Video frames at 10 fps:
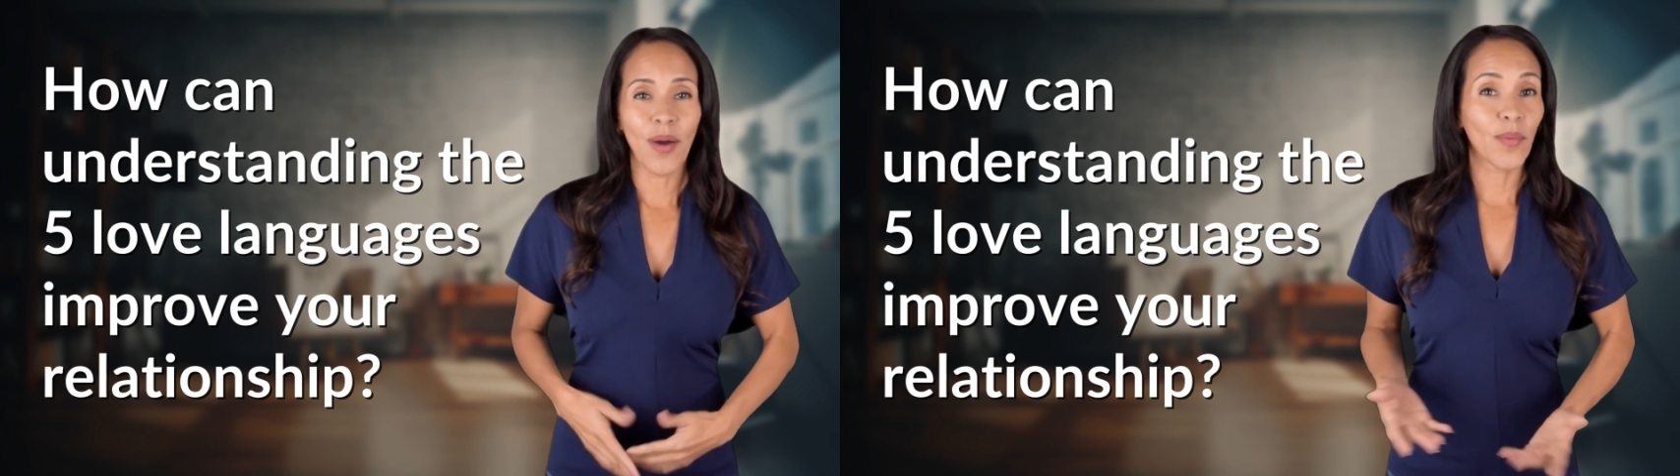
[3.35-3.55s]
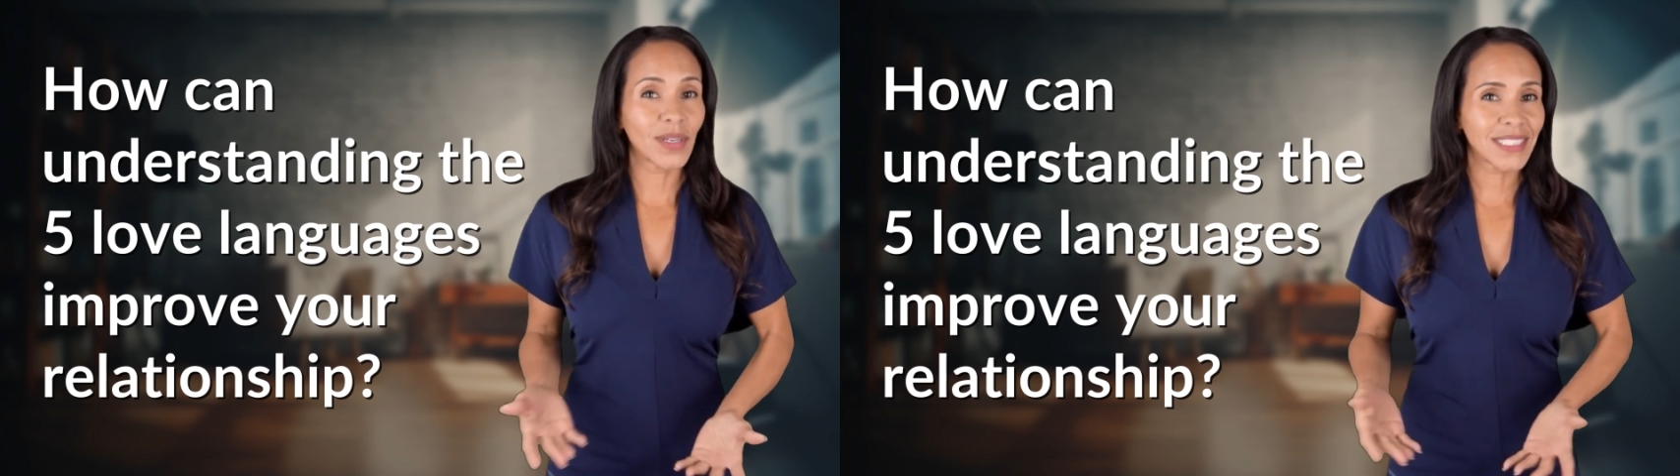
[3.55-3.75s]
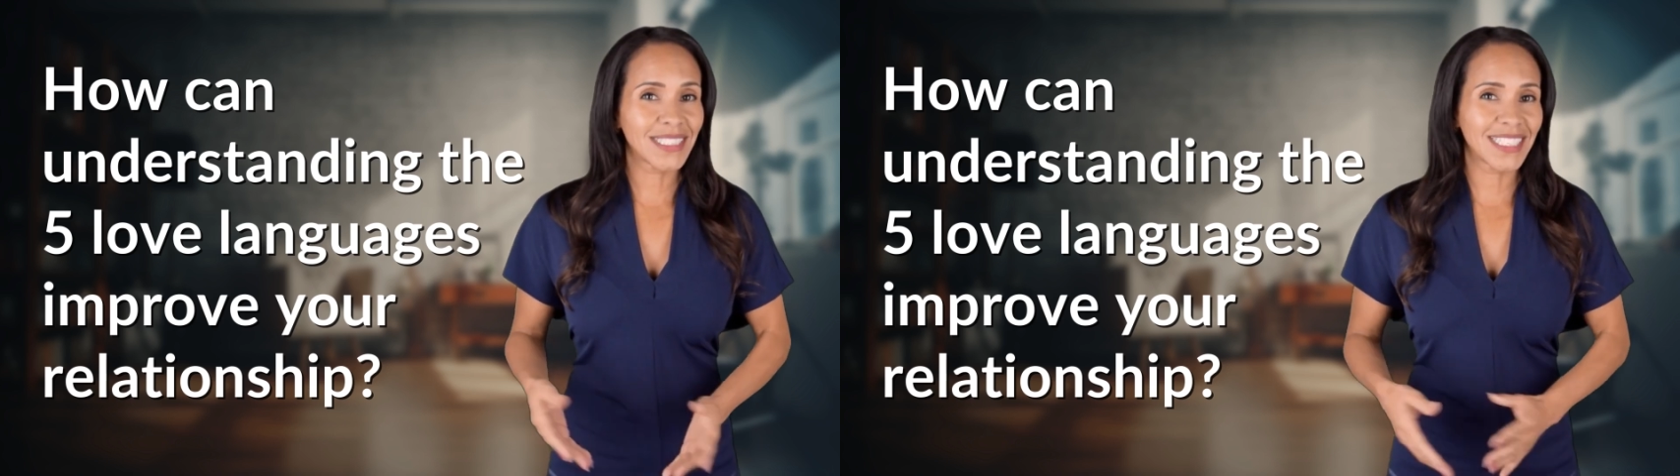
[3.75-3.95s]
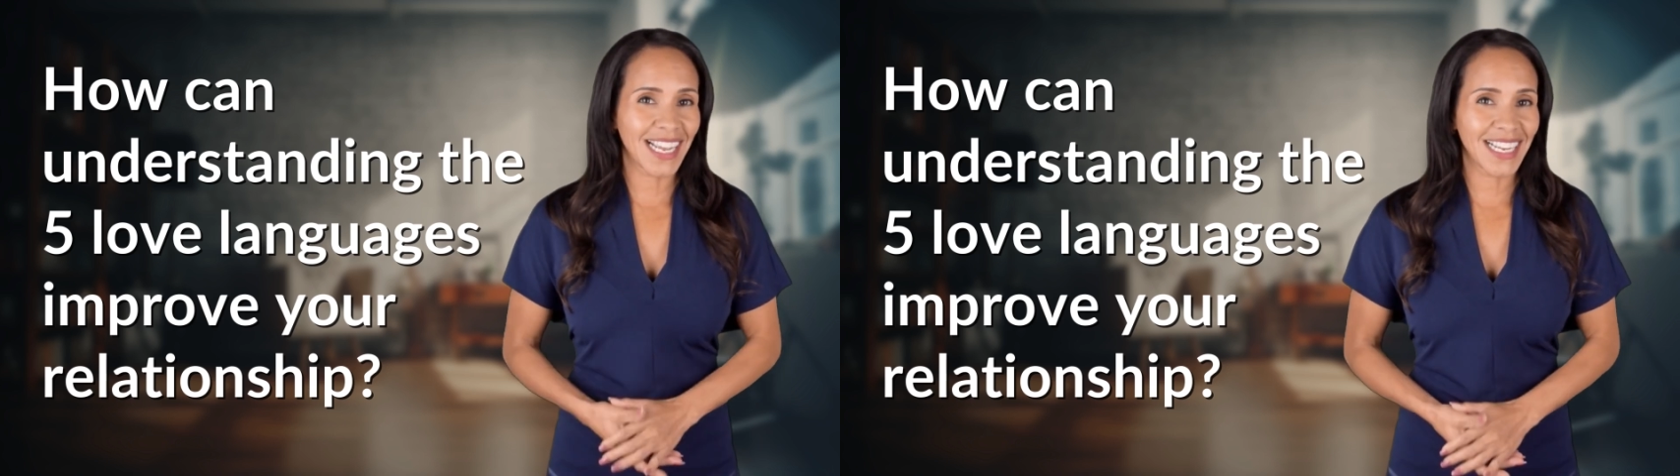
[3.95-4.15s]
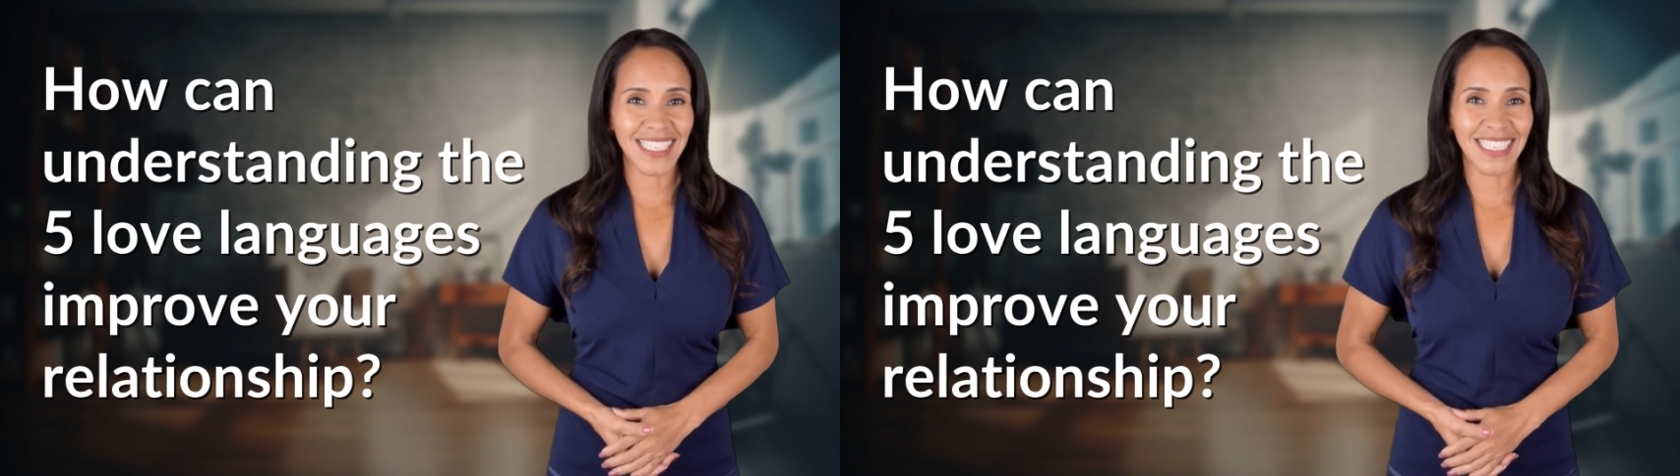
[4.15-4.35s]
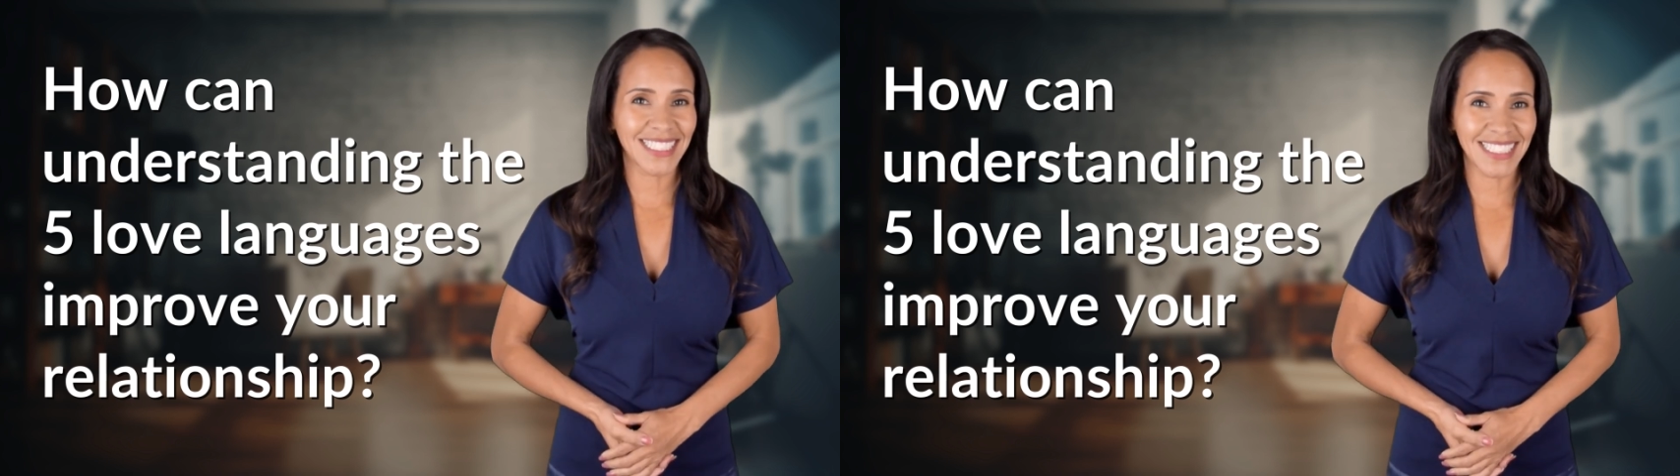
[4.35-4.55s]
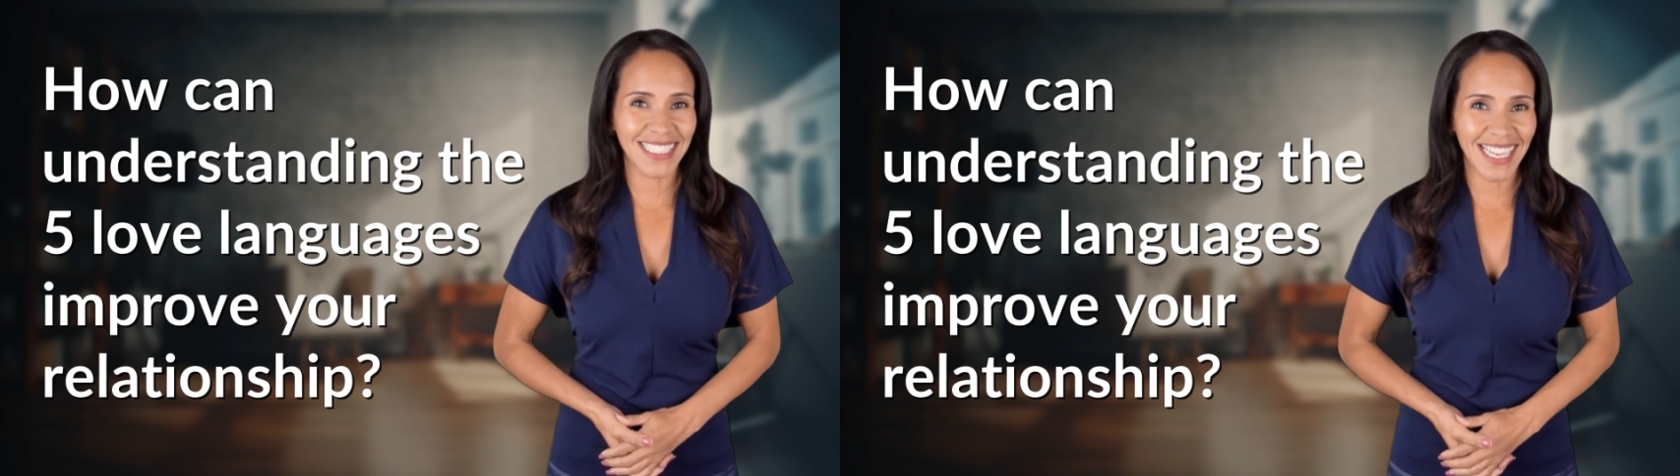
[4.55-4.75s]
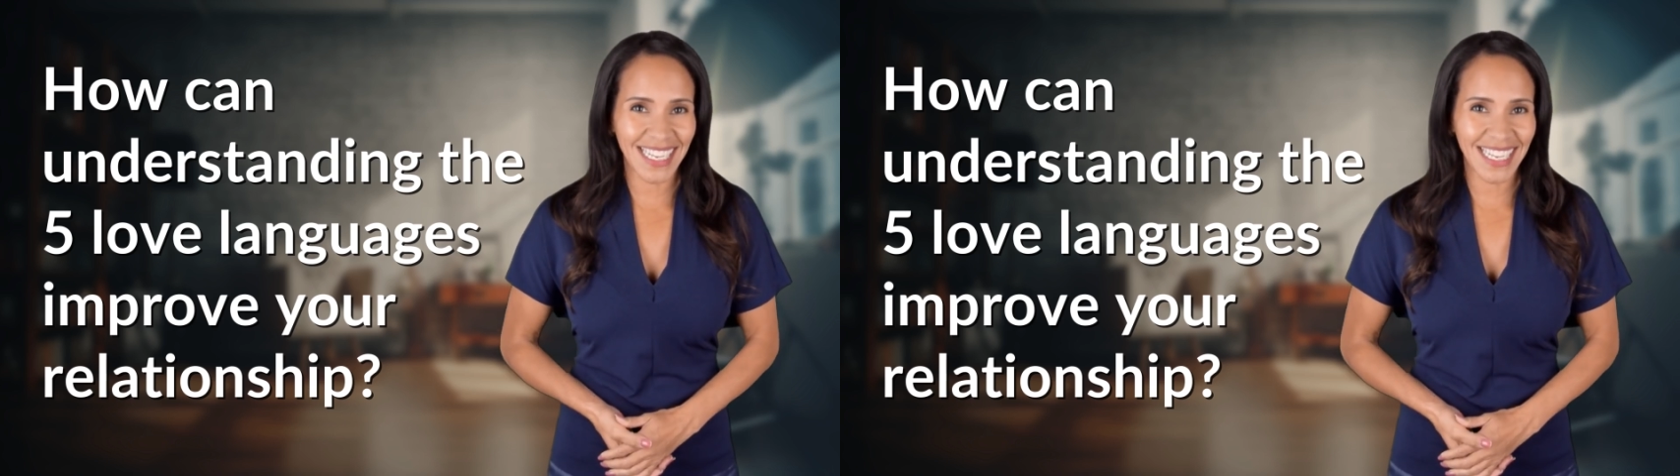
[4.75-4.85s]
What's today's instant